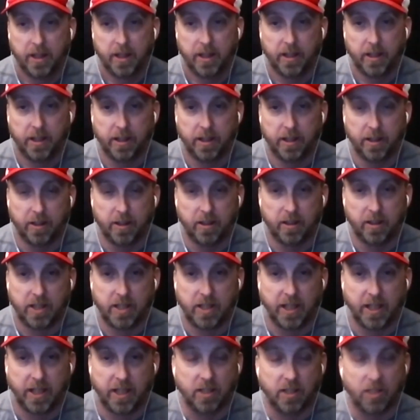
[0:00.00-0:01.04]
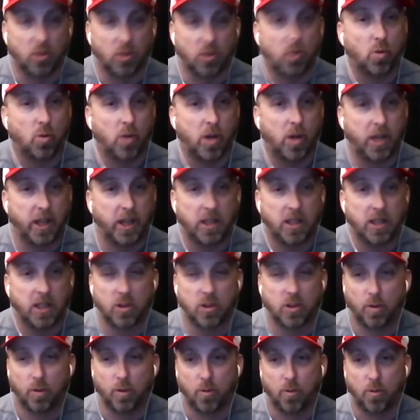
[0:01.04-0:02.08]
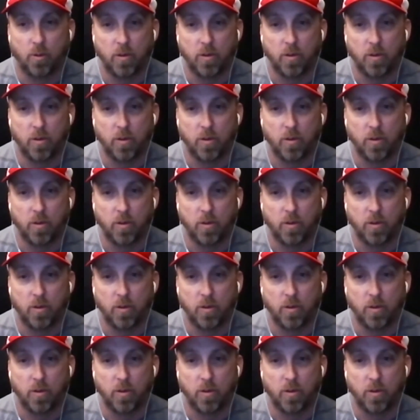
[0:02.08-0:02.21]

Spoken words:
in teens or 20s and so forth.